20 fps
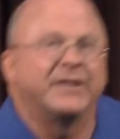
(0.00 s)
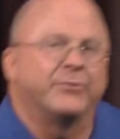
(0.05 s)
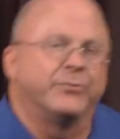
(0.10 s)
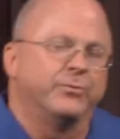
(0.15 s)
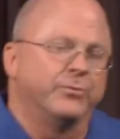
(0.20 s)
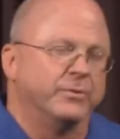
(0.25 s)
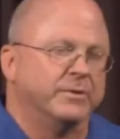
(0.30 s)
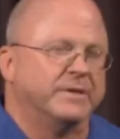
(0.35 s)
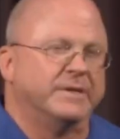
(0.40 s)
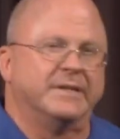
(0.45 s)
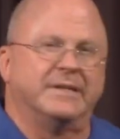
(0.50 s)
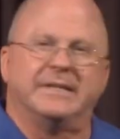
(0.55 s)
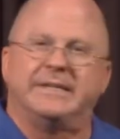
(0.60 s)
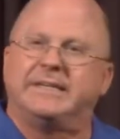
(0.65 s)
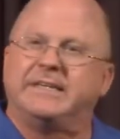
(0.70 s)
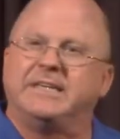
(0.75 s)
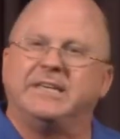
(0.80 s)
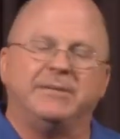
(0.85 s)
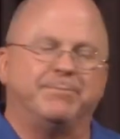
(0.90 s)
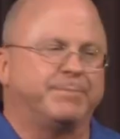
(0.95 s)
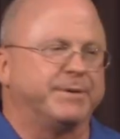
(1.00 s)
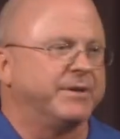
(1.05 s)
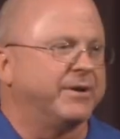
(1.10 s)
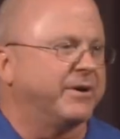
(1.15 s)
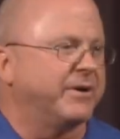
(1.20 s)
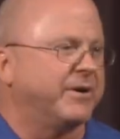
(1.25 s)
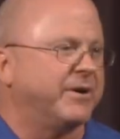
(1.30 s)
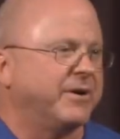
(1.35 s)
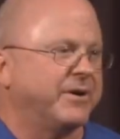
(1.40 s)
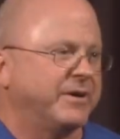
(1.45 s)
to really keep in
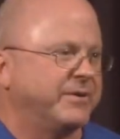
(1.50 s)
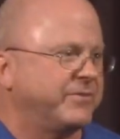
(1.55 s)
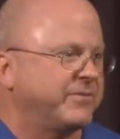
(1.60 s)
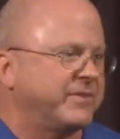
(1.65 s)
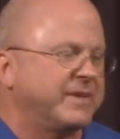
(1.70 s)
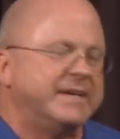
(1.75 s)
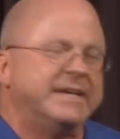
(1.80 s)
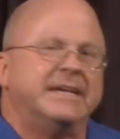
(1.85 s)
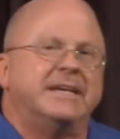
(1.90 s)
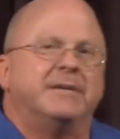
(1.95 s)
our hearts,